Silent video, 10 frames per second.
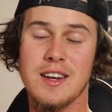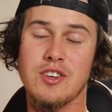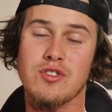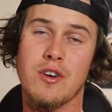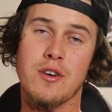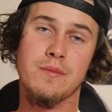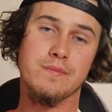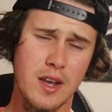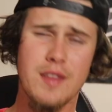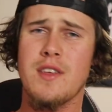intro,
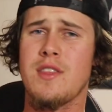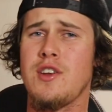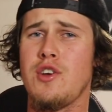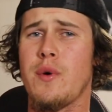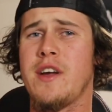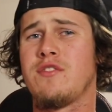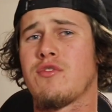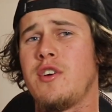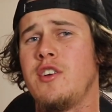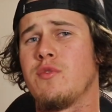and then the new end
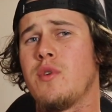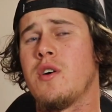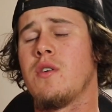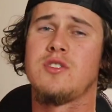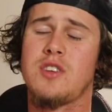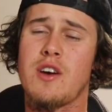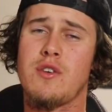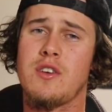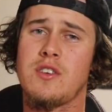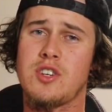screen as well. So
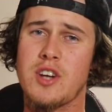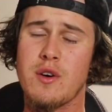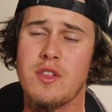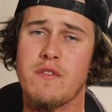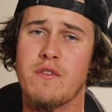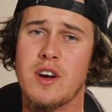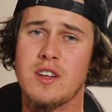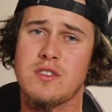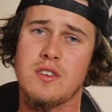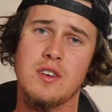share with your
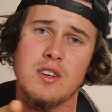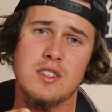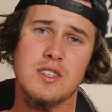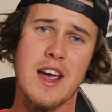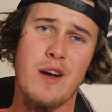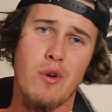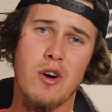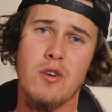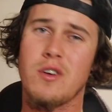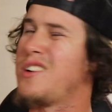friends, stay
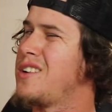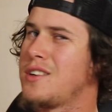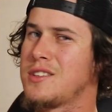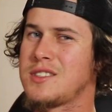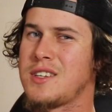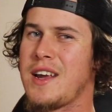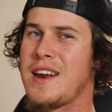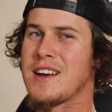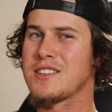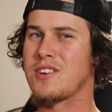wild, and I'll see you
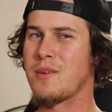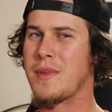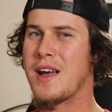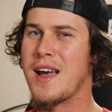next time.